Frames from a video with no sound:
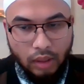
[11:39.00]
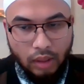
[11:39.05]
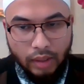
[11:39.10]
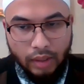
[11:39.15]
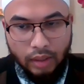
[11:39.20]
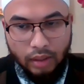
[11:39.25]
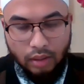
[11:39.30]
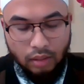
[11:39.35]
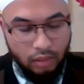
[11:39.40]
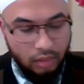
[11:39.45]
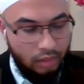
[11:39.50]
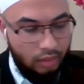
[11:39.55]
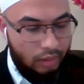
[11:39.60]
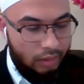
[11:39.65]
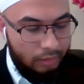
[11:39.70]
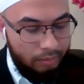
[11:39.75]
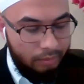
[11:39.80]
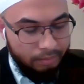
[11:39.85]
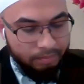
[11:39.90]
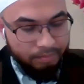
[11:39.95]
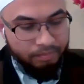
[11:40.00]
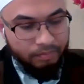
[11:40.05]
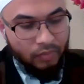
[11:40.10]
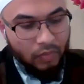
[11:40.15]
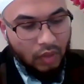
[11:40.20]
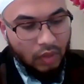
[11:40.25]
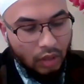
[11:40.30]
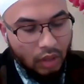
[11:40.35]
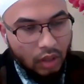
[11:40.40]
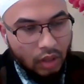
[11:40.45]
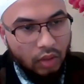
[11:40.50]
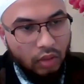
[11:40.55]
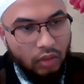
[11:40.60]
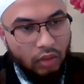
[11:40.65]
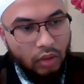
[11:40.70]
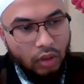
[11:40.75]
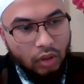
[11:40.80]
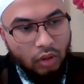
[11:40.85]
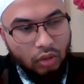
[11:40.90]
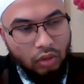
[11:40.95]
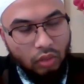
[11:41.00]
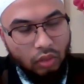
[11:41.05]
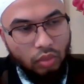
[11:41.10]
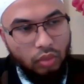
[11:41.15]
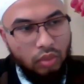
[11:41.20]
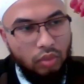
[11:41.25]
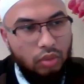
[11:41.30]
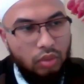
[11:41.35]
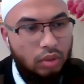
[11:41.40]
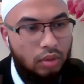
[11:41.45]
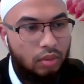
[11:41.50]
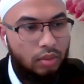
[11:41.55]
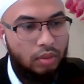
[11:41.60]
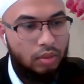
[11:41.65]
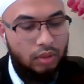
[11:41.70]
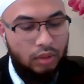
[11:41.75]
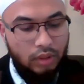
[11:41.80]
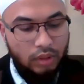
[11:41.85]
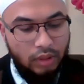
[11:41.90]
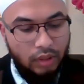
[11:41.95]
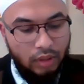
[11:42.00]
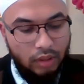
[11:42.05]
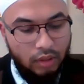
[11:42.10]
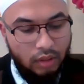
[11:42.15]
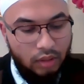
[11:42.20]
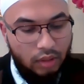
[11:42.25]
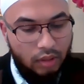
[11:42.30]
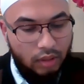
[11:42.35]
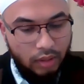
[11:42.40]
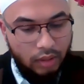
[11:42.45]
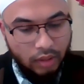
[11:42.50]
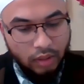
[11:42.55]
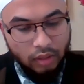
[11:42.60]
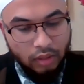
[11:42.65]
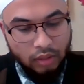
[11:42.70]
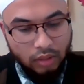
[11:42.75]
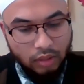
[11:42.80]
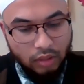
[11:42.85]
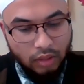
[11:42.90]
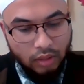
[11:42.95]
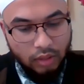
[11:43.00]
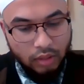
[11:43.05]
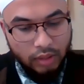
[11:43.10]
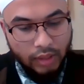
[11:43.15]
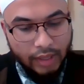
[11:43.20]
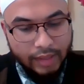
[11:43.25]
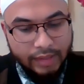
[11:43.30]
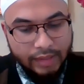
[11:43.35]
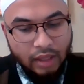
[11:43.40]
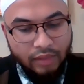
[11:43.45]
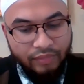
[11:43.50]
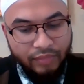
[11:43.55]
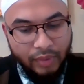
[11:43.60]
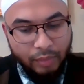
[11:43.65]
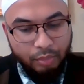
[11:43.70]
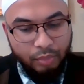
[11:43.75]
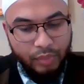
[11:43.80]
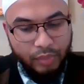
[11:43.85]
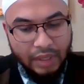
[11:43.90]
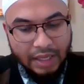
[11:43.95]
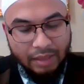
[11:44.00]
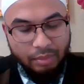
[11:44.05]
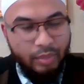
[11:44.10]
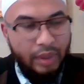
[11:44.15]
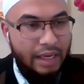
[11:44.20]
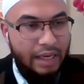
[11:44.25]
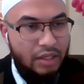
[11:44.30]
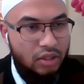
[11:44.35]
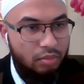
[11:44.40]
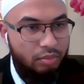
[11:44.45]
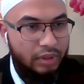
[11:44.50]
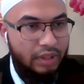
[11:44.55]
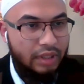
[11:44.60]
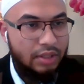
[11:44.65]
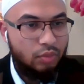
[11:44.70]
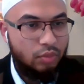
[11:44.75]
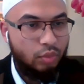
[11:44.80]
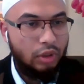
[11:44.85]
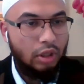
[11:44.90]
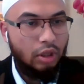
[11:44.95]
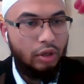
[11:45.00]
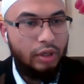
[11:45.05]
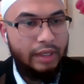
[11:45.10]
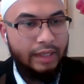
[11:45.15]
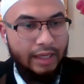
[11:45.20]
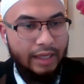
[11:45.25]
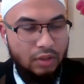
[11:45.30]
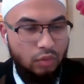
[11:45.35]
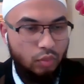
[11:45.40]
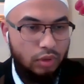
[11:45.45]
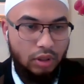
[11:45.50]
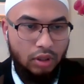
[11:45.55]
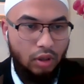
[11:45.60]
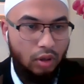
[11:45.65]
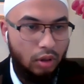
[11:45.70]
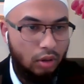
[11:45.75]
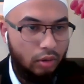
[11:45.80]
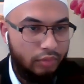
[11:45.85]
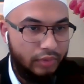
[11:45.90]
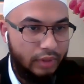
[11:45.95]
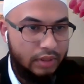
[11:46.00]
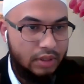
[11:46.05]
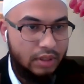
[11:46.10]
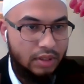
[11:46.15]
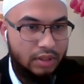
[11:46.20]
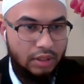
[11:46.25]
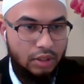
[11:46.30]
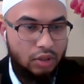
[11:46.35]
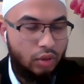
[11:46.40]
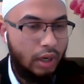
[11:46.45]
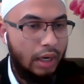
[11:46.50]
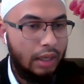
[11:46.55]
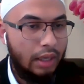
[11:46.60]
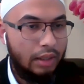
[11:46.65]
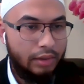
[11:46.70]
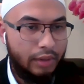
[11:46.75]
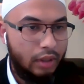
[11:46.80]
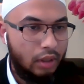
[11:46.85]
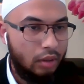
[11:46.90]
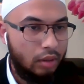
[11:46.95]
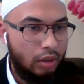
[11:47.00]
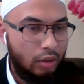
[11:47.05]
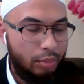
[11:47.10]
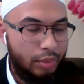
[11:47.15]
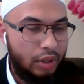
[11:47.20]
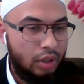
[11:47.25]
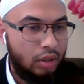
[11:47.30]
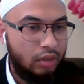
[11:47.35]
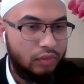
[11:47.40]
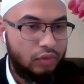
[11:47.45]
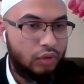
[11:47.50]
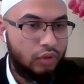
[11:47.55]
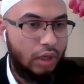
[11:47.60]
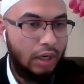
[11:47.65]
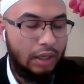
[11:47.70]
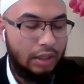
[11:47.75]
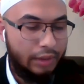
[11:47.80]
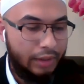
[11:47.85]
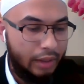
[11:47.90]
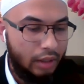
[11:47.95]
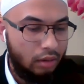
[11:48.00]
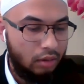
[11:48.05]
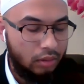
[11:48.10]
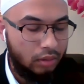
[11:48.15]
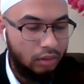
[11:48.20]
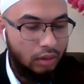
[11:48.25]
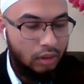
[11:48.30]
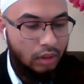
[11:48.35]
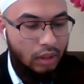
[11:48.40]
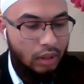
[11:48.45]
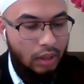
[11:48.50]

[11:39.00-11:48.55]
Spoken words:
And the idea of being patient, because we're learning as we go. This is a trial and period of trial and error.